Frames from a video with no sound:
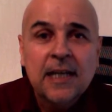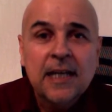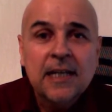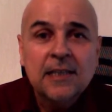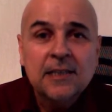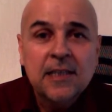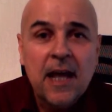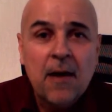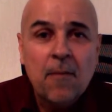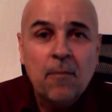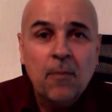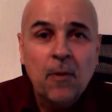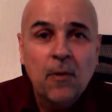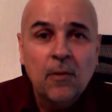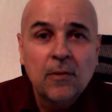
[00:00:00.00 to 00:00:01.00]

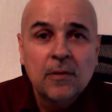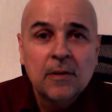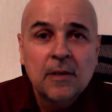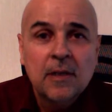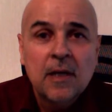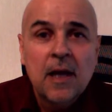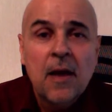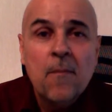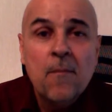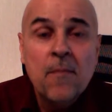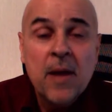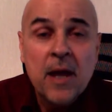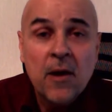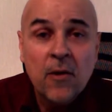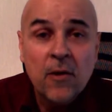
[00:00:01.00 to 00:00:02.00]
Example,
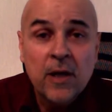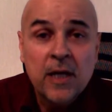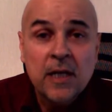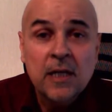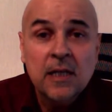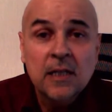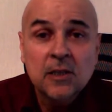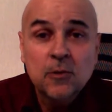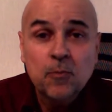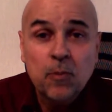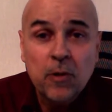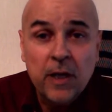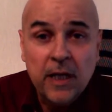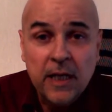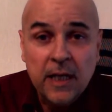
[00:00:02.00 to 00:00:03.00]
Mary is
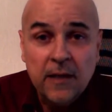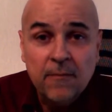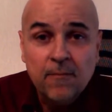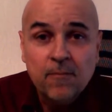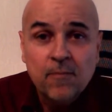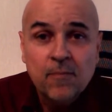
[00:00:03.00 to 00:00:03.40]
pretty.